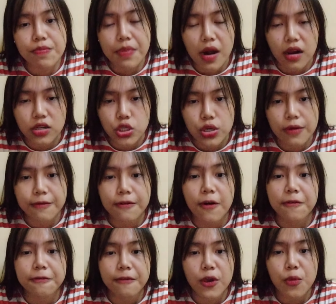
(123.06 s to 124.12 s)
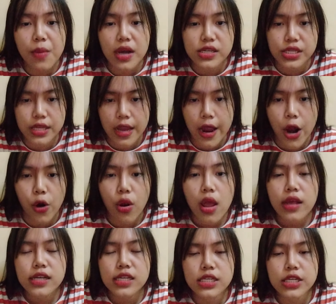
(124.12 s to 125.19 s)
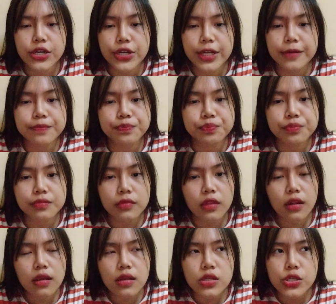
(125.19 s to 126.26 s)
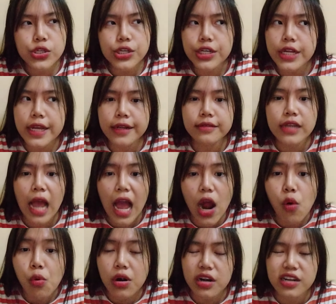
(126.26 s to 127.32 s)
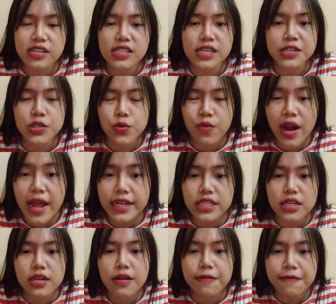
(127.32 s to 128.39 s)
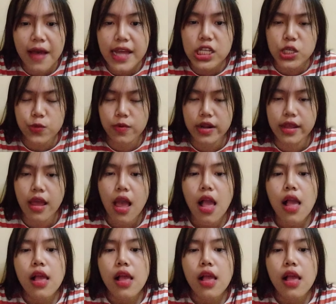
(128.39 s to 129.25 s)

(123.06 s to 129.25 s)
project for a few months now, studying how workers interact in a factory.